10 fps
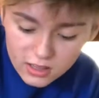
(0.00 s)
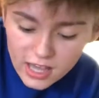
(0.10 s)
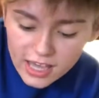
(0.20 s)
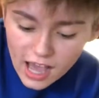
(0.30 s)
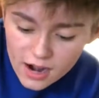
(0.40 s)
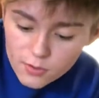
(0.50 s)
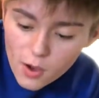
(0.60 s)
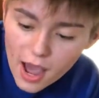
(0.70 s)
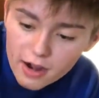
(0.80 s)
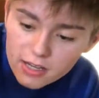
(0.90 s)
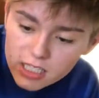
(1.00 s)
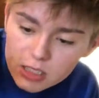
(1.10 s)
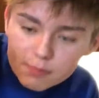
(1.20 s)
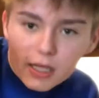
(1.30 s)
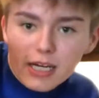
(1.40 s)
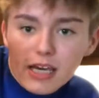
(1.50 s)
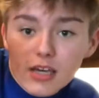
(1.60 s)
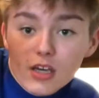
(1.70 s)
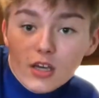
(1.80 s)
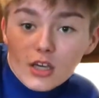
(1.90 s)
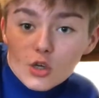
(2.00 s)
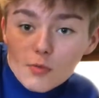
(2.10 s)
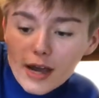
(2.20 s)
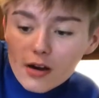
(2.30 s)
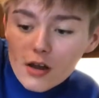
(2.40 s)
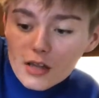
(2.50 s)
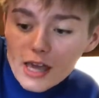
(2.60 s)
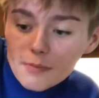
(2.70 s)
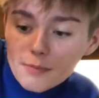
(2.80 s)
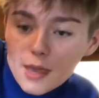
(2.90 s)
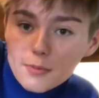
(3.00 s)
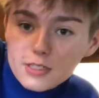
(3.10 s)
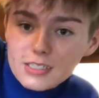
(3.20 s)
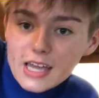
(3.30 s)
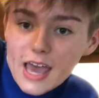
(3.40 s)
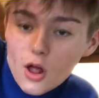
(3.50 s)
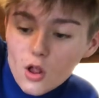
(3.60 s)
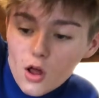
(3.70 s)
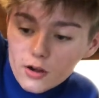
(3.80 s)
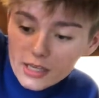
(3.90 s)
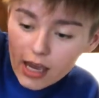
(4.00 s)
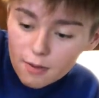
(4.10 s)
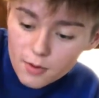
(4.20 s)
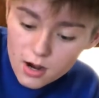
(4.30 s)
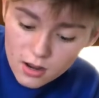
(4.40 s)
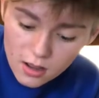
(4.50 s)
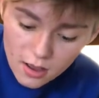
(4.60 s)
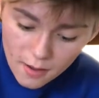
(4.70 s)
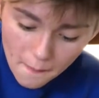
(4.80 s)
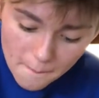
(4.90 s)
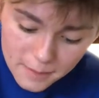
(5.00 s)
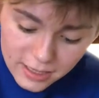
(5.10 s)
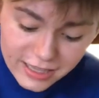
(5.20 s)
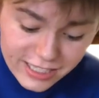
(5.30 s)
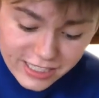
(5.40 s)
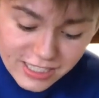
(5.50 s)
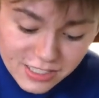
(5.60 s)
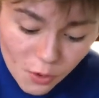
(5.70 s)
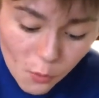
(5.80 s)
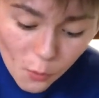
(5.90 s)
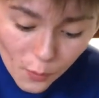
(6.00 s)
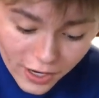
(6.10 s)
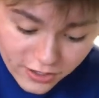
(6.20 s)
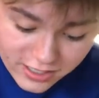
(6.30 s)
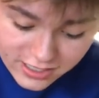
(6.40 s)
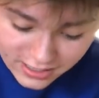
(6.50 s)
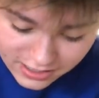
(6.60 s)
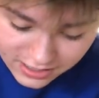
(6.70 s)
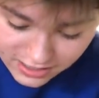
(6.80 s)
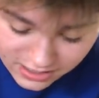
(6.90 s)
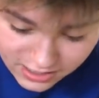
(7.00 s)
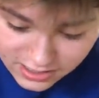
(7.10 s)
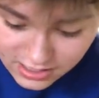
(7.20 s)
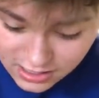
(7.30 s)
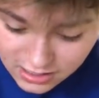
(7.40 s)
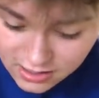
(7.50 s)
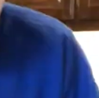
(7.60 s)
Like, I don't know how to explain it. You might not like be able to tell on camera, but this is the weirdest consistency.